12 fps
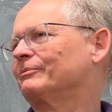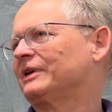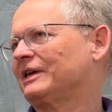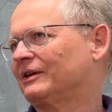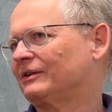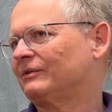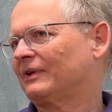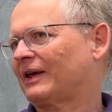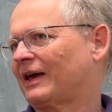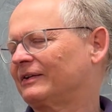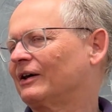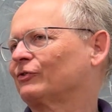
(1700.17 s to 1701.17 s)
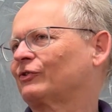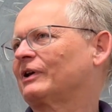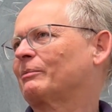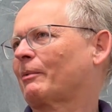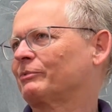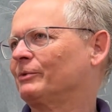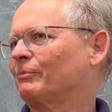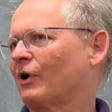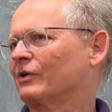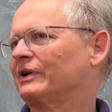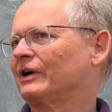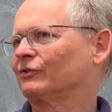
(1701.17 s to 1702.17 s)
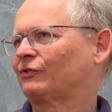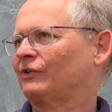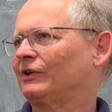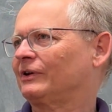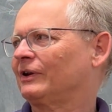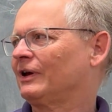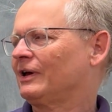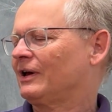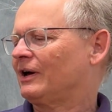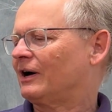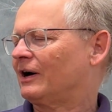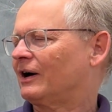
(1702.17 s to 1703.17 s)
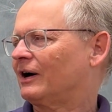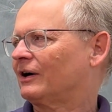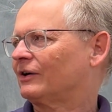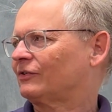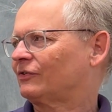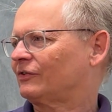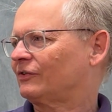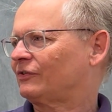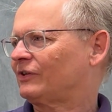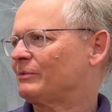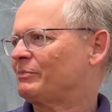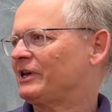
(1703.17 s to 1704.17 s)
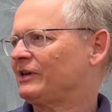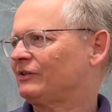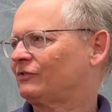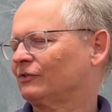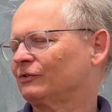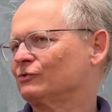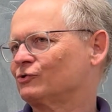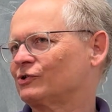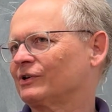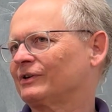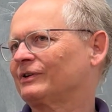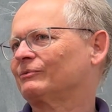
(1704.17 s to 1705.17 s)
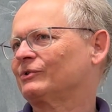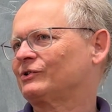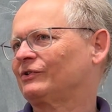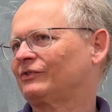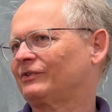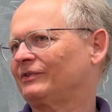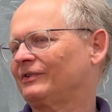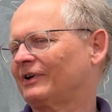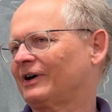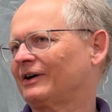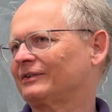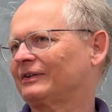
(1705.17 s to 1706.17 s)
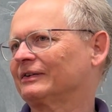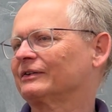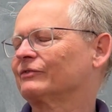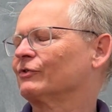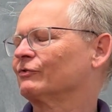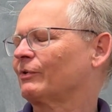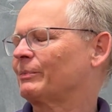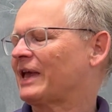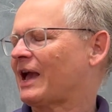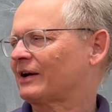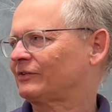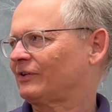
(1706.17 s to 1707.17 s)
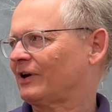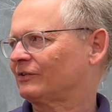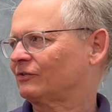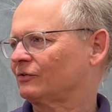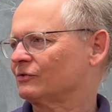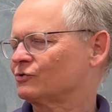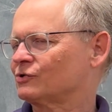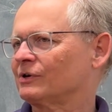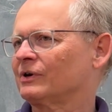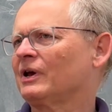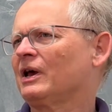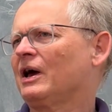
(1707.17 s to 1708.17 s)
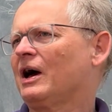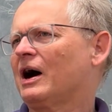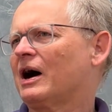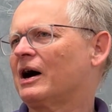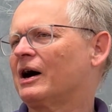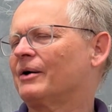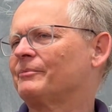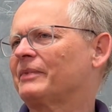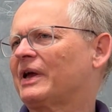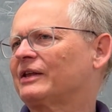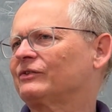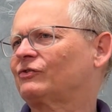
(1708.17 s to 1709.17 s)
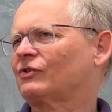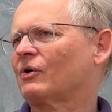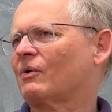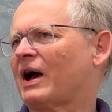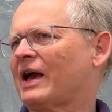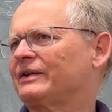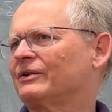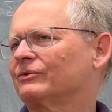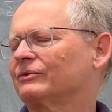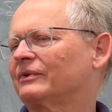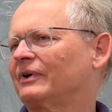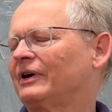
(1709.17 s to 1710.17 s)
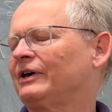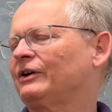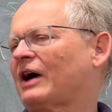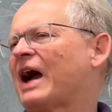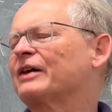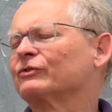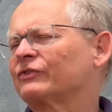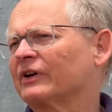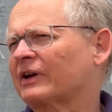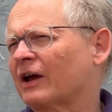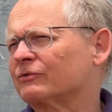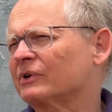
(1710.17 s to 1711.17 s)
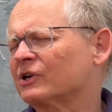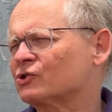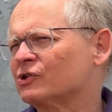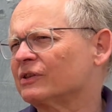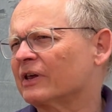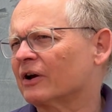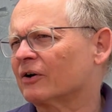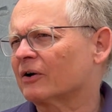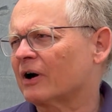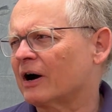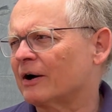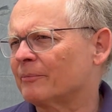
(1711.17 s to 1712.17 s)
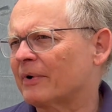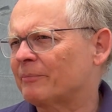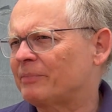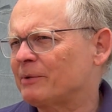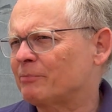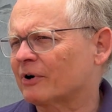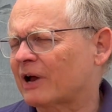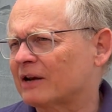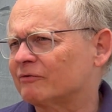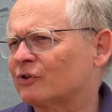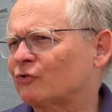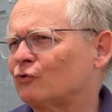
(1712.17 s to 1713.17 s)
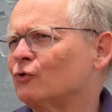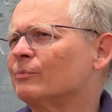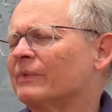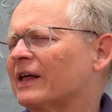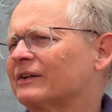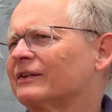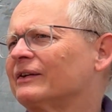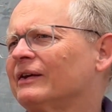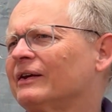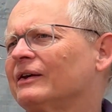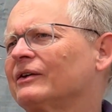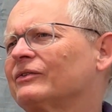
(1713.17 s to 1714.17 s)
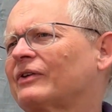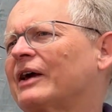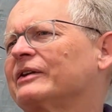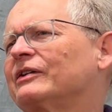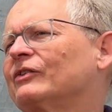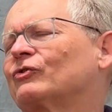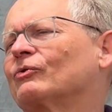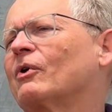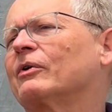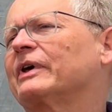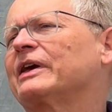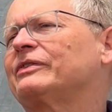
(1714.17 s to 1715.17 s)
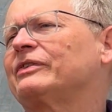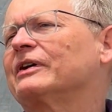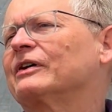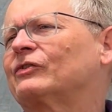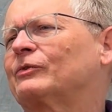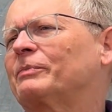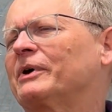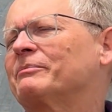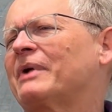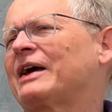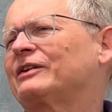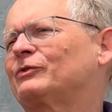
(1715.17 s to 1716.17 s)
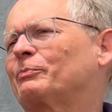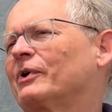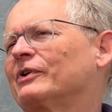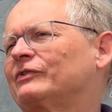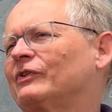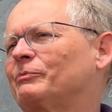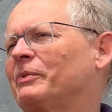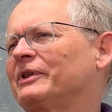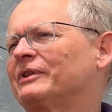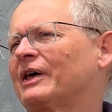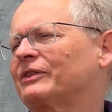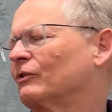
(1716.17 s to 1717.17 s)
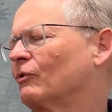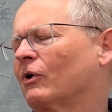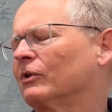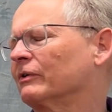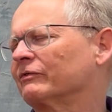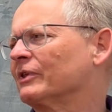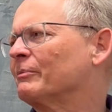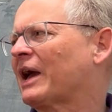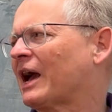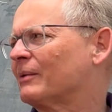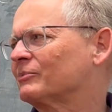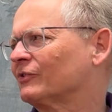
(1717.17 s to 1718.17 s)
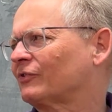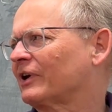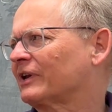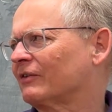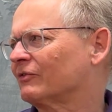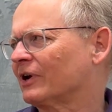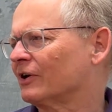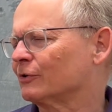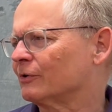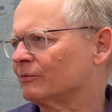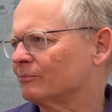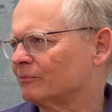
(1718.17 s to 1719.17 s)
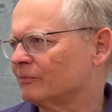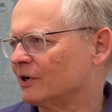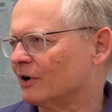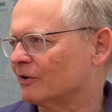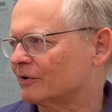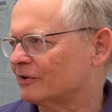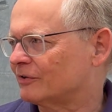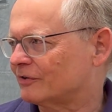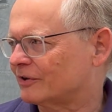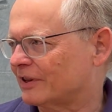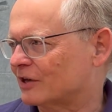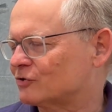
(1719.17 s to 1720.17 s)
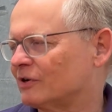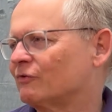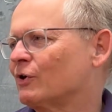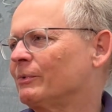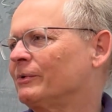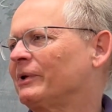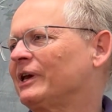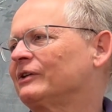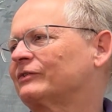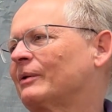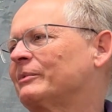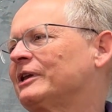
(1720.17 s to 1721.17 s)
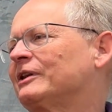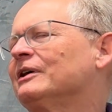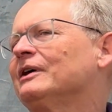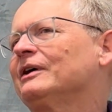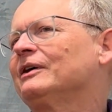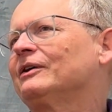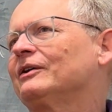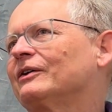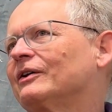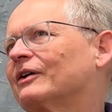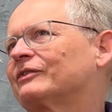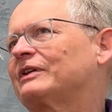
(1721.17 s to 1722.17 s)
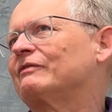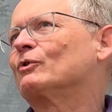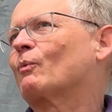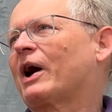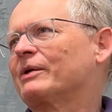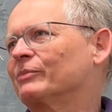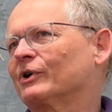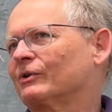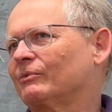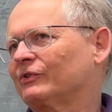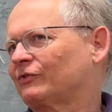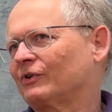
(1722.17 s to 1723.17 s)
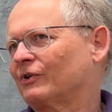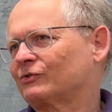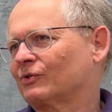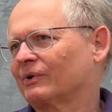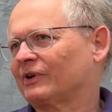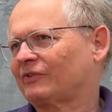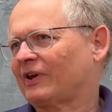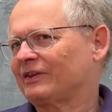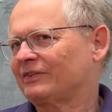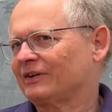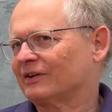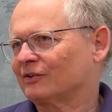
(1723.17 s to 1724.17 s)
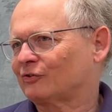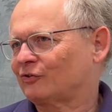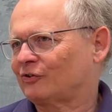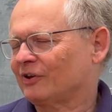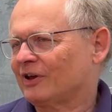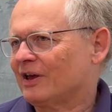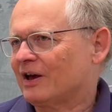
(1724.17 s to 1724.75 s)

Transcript: he and Nelson came up with the Barr-Nelson CP solution, which is a little different from the Axion solution. And so I don't I don't see a contradiction there. People kind of assume that scientists are all atheists, but my experience has been that they're all over the map, just like every other you know collection of human beings. I mean, Steven Weinberg was a notorious atheist.